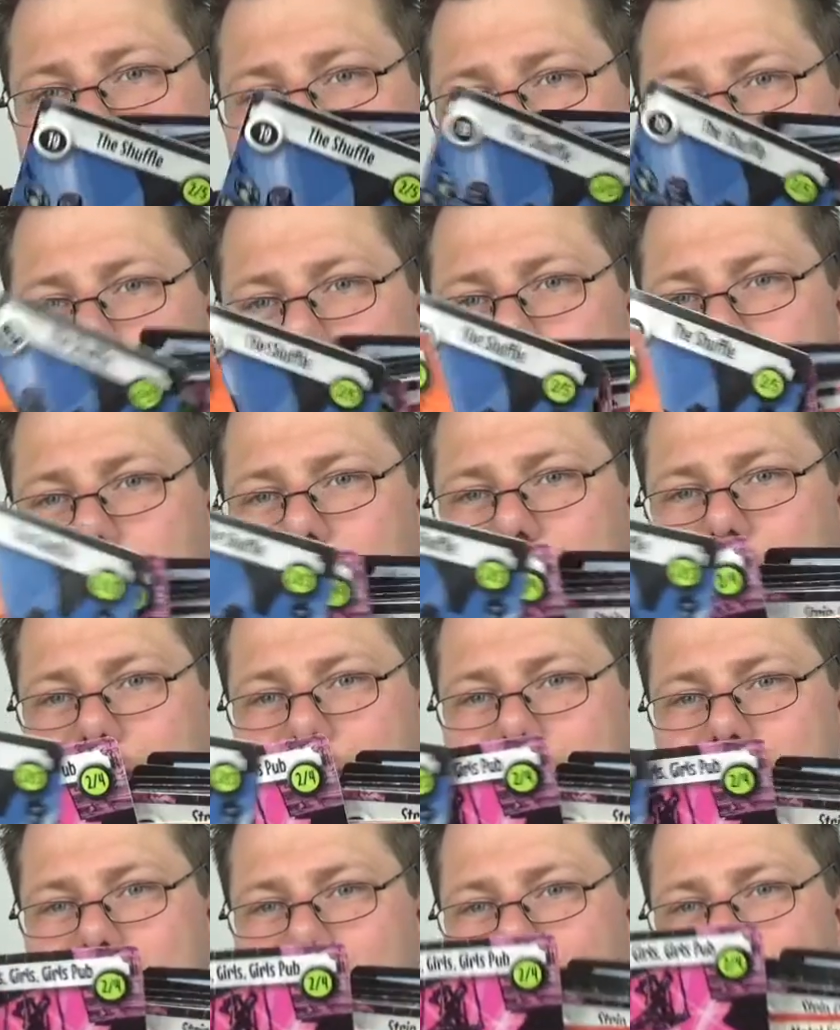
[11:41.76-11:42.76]
working
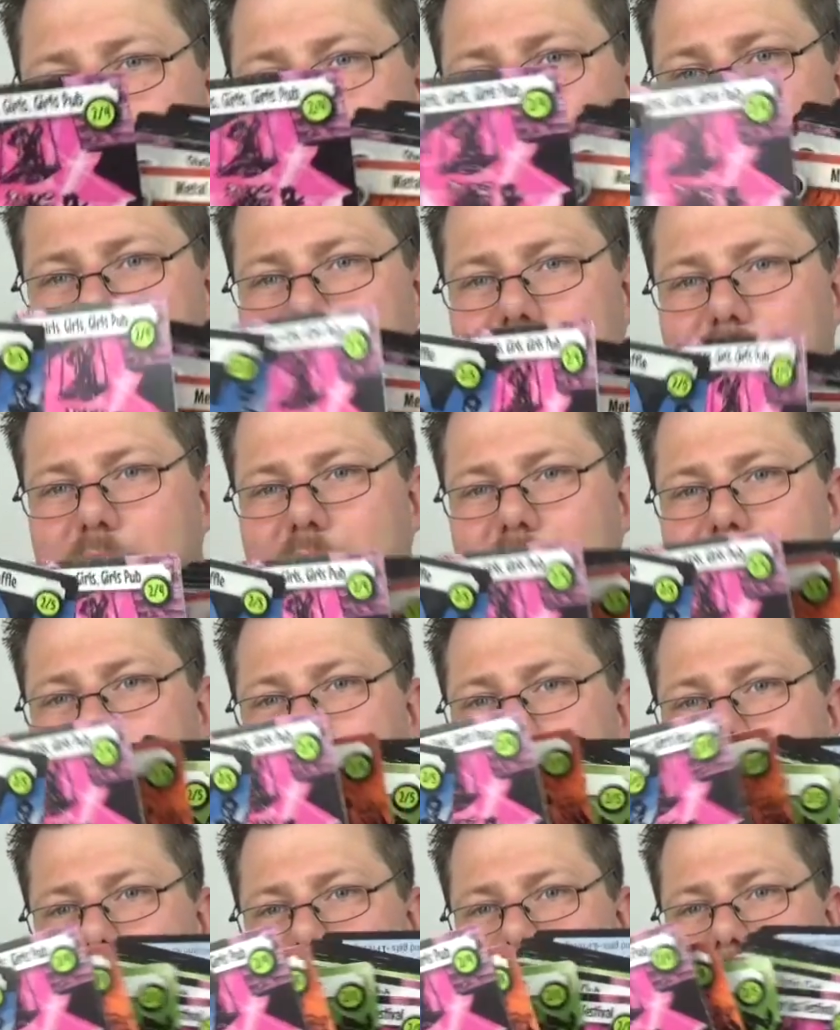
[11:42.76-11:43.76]
together with that
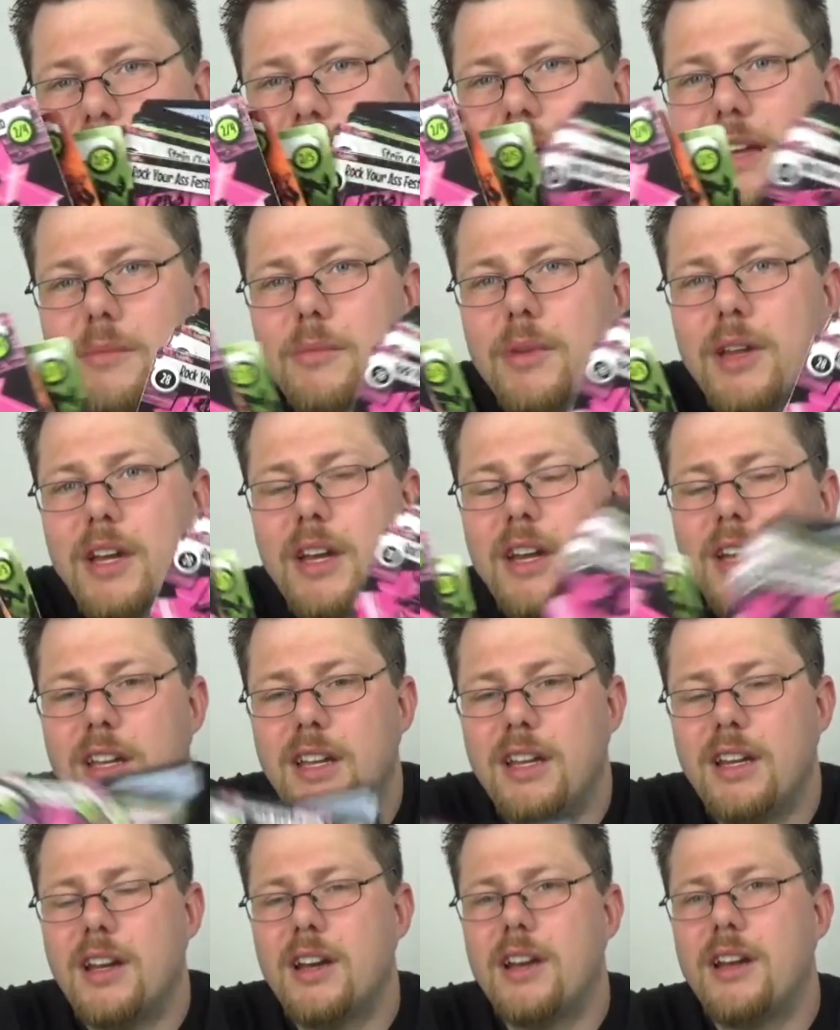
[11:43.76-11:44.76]
theme,
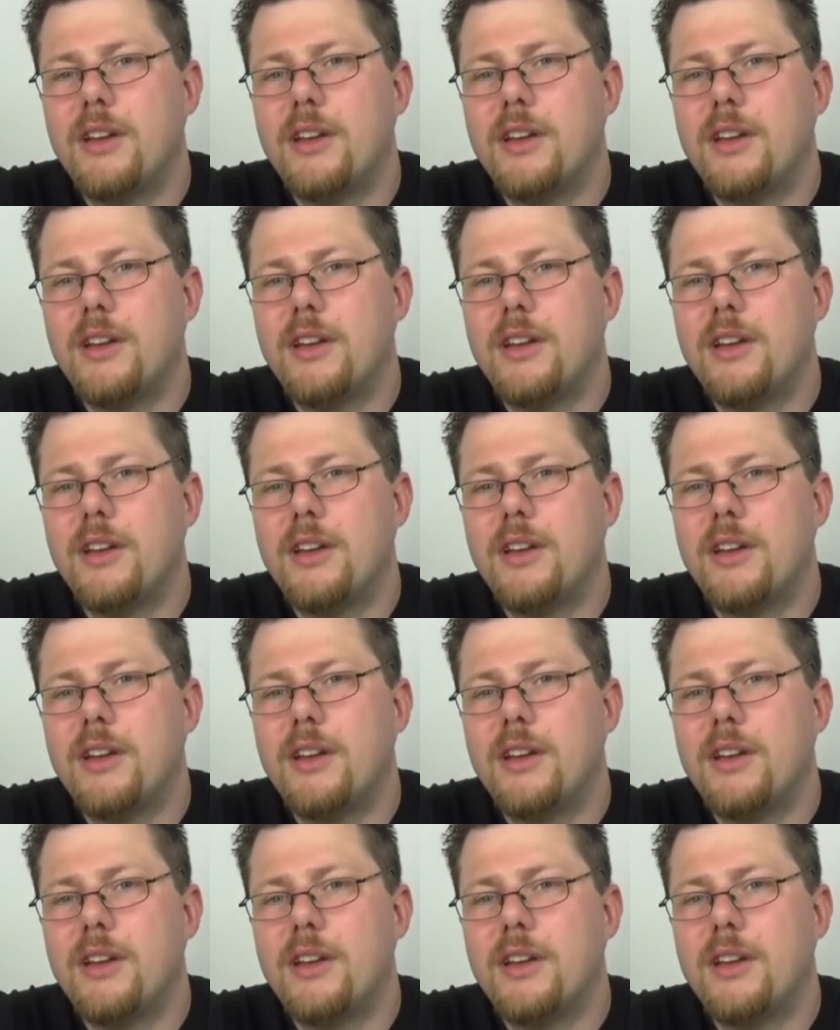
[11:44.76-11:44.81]
you know,